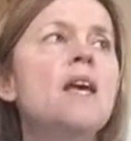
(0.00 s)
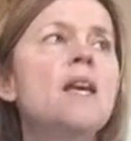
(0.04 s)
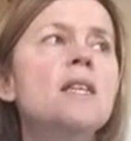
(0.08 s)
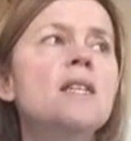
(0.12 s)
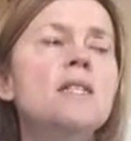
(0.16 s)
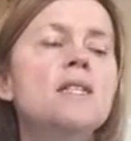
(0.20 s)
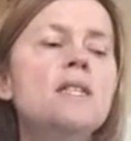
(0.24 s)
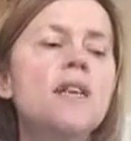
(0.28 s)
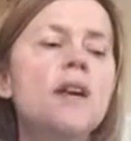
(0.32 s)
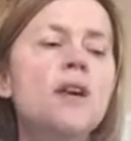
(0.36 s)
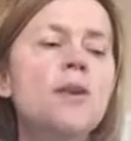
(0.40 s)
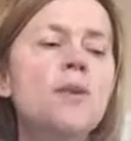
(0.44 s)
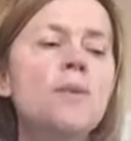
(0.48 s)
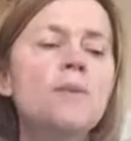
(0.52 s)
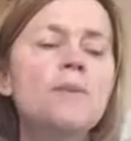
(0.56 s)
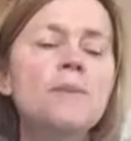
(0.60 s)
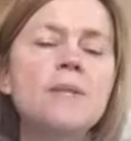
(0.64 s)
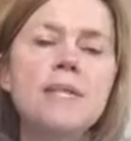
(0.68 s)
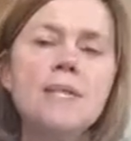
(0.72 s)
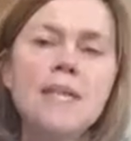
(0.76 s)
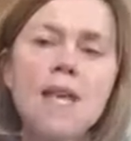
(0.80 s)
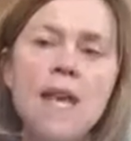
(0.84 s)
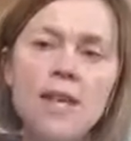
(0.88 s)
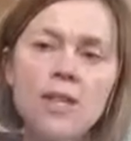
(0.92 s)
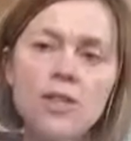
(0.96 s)
So
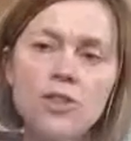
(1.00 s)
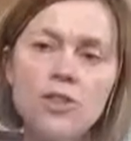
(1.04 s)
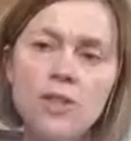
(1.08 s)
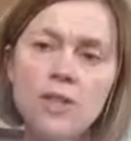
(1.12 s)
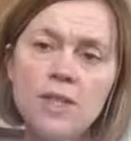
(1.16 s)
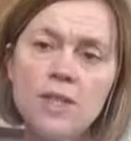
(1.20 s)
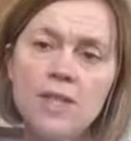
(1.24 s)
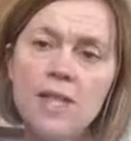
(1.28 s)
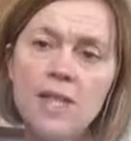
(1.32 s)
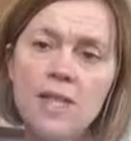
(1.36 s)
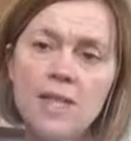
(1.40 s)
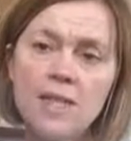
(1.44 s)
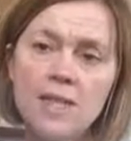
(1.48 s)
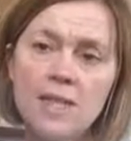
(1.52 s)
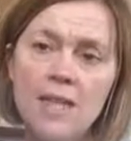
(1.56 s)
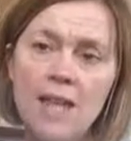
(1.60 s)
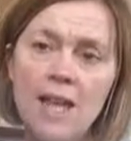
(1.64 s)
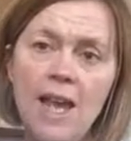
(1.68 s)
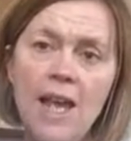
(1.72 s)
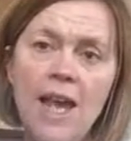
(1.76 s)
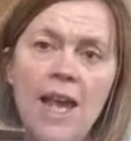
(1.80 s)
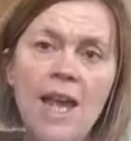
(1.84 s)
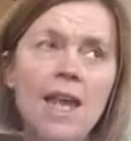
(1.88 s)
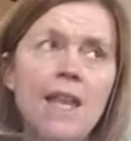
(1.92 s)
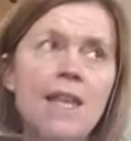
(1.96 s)
section
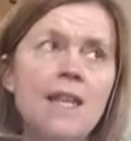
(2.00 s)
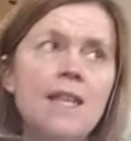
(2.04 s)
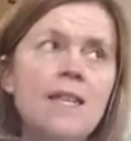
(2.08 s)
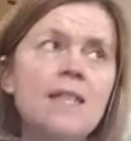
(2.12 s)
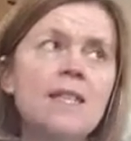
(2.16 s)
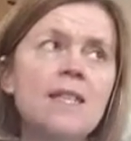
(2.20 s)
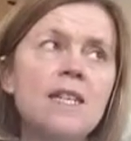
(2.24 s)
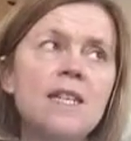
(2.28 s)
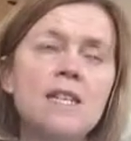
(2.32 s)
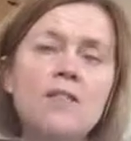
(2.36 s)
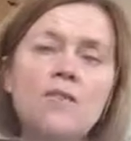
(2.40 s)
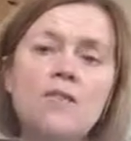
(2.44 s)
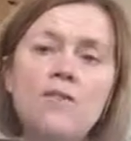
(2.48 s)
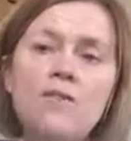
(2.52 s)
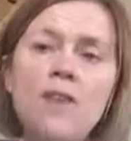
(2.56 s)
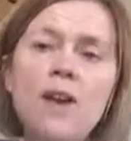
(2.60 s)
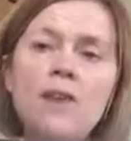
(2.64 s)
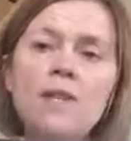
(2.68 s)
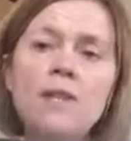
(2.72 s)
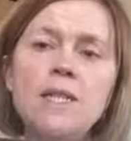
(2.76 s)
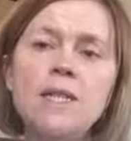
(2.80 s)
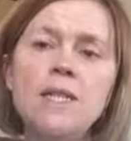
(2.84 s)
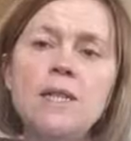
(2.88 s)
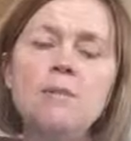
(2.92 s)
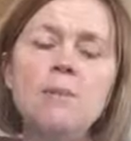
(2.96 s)
68 is
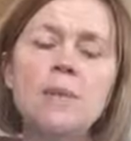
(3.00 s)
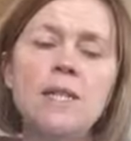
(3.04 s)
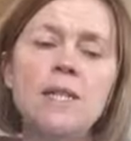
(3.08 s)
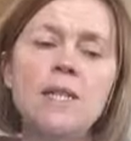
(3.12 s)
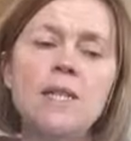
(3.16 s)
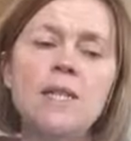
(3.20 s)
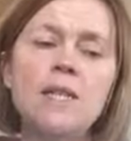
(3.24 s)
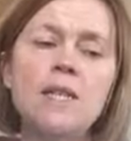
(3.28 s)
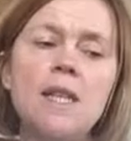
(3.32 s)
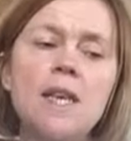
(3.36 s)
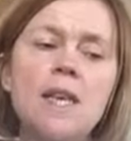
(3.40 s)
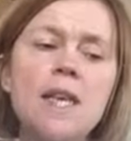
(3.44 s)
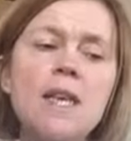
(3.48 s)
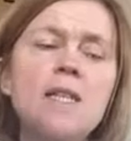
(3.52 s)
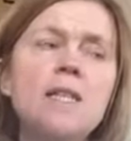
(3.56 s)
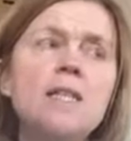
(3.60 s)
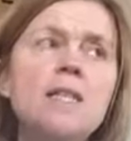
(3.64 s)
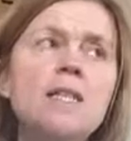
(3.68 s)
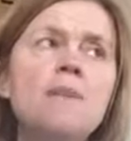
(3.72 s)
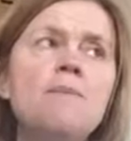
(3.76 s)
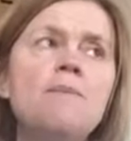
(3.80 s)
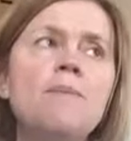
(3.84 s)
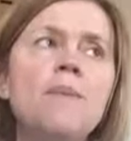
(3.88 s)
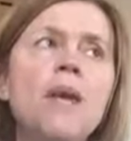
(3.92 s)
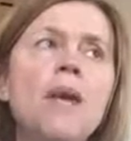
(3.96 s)
very similar to
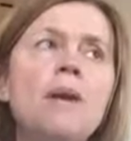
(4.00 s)
this,